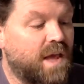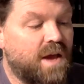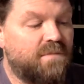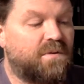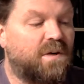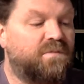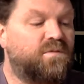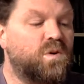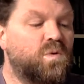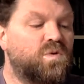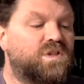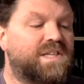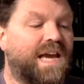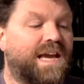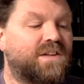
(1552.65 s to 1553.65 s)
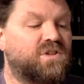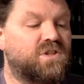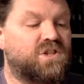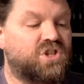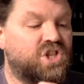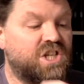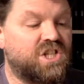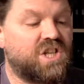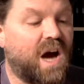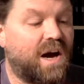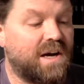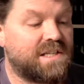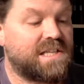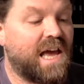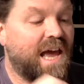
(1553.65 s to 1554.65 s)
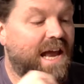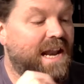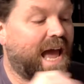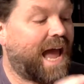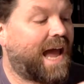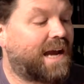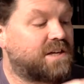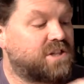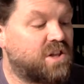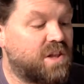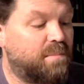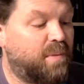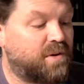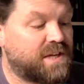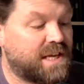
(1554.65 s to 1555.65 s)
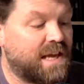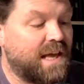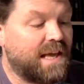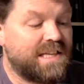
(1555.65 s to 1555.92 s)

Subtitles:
For a few seconds she tugged and hacked at the body,